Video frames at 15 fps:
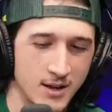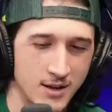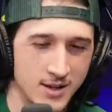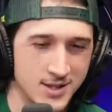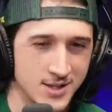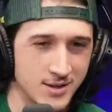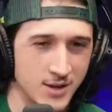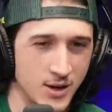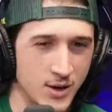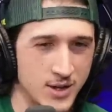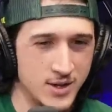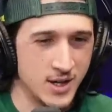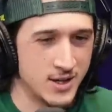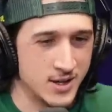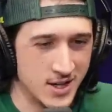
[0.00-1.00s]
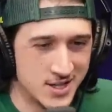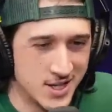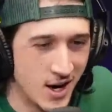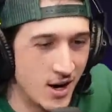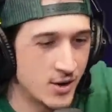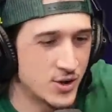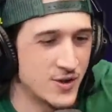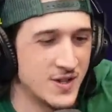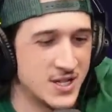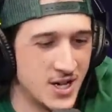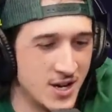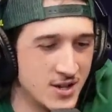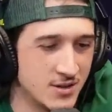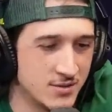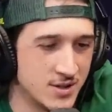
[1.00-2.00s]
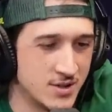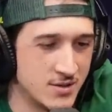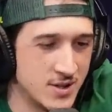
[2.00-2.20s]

It's a, uh, the the tongue. So the tongue